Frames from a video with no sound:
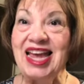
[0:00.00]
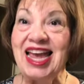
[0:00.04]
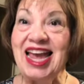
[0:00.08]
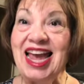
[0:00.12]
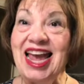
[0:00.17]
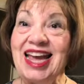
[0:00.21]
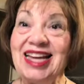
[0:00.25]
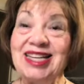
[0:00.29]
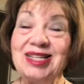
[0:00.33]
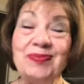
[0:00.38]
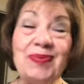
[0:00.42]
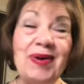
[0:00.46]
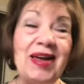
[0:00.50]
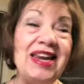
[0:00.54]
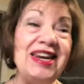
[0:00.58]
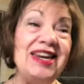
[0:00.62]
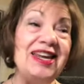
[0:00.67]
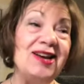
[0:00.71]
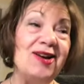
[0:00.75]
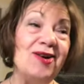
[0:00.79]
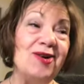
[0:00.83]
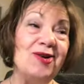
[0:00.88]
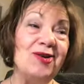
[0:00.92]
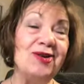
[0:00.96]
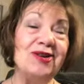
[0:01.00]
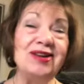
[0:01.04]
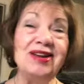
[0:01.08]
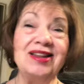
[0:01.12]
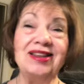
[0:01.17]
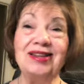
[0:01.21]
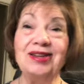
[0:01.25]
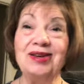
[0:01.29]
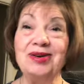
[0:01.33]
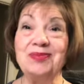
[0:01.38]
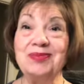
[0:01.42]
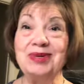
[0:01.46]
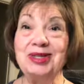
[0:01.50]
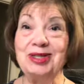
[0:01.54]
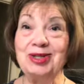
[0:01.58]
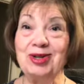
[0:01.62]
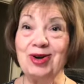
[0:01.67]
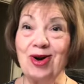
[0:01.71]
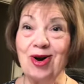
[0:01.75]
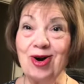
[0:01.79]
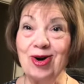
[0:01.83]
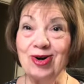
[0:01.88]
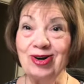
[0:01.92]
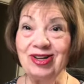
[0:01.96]
And depending on little
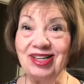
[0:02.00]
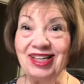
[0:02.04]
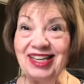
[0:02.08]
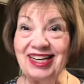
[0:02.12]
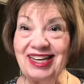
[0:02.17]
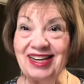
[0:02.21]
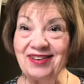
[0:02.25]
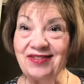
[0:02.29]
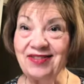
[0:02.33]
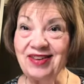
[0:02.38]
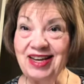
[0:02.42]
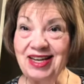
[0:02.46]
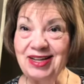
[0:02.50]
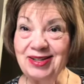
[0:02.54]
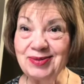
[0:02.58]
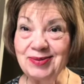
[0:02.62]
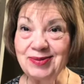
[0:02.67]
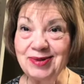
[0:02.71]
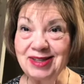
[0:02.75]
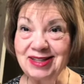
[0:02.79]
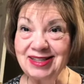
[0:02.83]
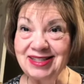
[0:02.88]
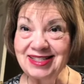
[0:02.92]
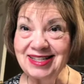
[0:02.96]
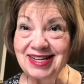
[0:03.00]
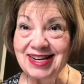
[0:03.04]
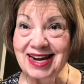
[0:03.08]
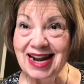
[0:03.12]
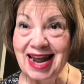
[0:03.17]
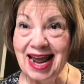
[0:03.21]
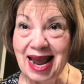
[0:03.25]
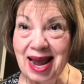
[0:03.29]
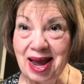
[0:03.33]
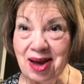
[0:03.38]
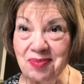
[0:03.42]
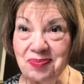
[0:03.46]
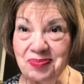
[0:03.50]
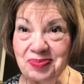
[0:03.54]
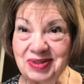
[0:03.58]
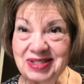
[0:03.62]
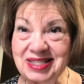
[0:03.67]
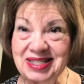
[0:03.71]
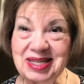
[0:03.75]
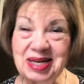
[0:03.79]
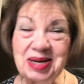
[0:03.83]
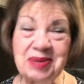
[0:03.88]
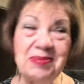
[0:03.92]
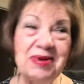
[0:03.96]
Mr. Harley, if he's willing to nap
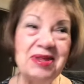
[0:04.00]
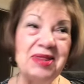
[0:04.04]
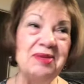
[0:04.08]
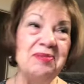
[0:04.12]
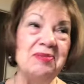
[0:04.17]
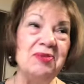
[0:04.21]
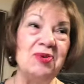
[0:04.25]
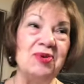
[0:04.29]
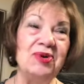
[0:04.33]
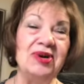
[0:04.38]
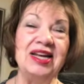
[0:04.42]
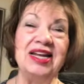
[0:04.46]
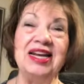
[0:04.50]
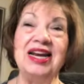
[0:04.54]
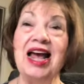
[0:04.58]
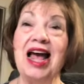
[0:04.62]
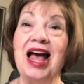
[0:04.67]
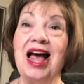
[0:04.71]
some in the morning,